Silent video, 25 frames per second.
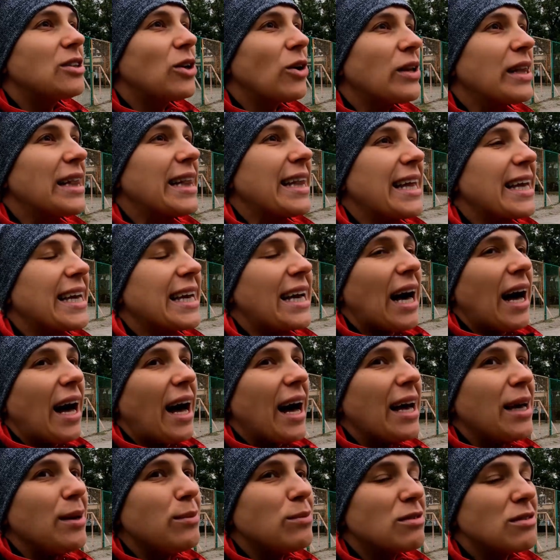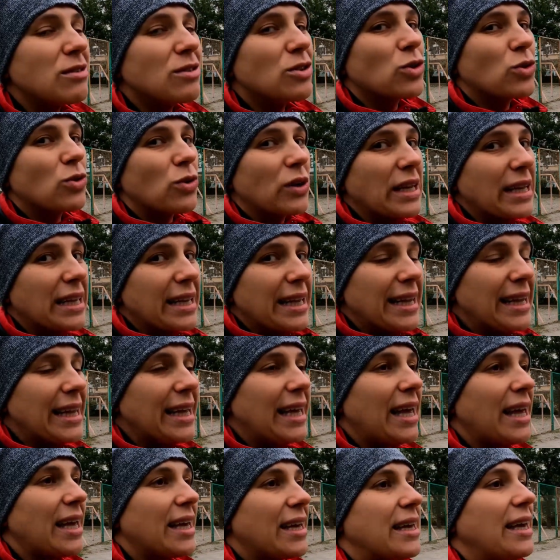not like I'm
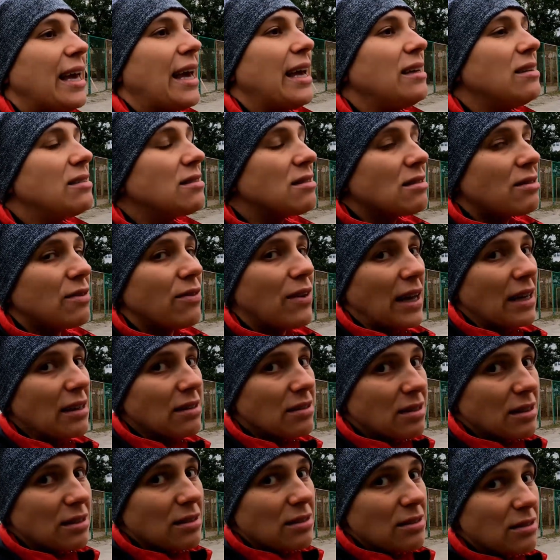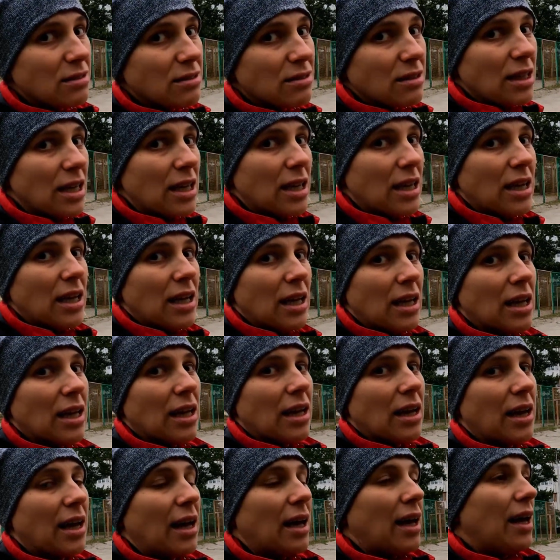strictly against vaccines.
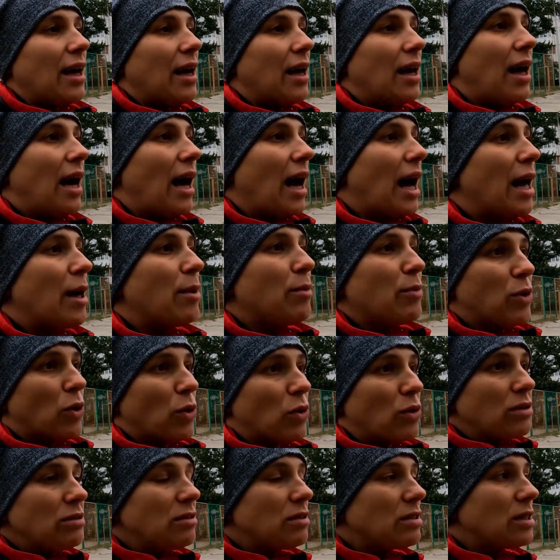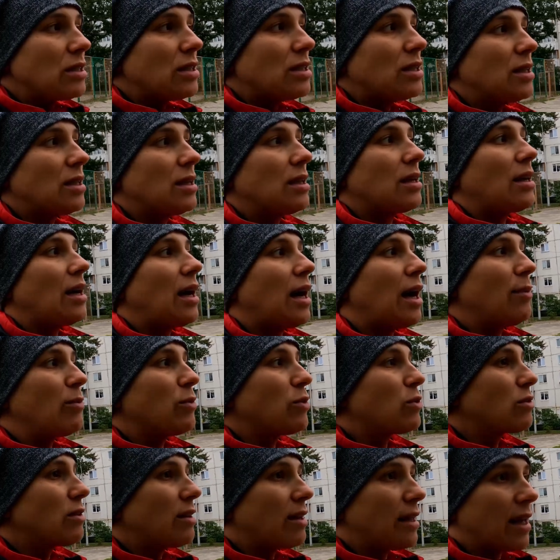I'm not
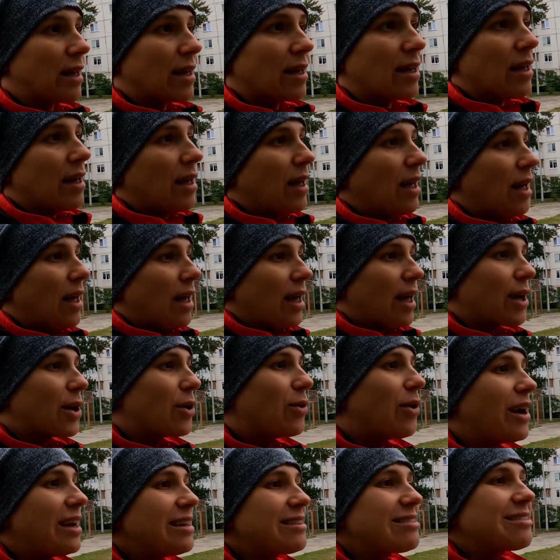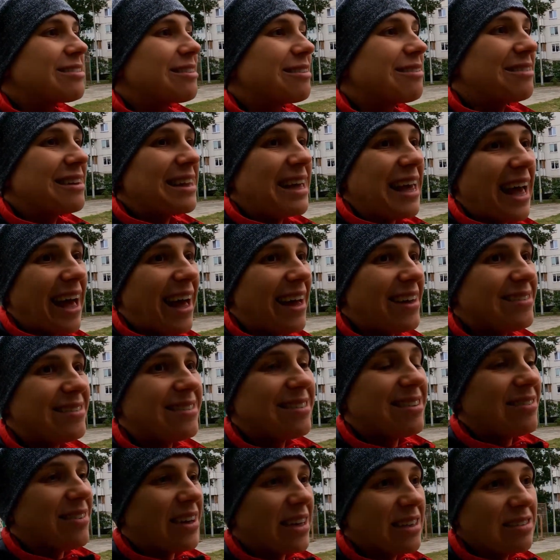like aggressively
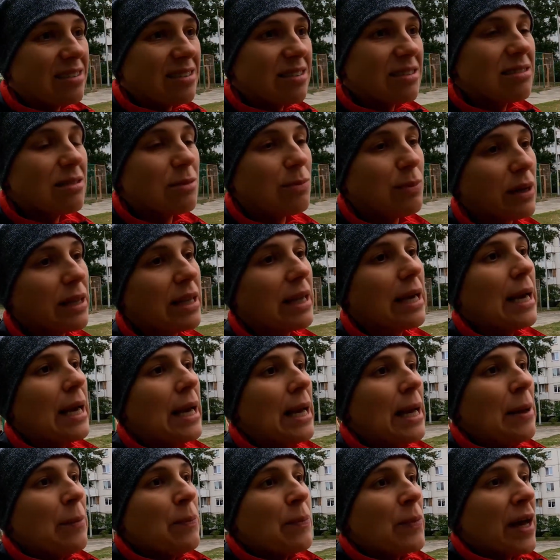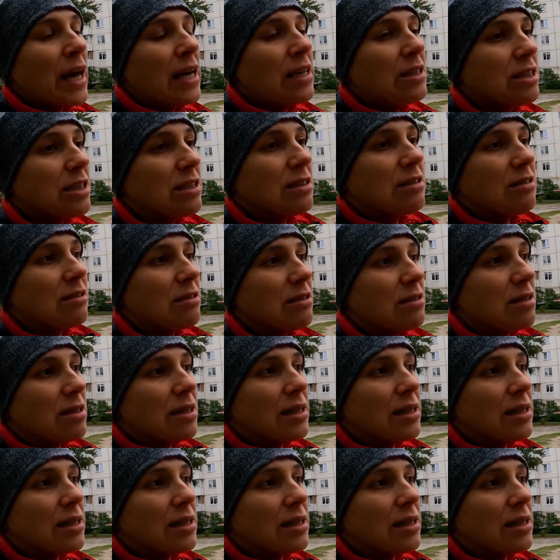anti-vaccines, but I just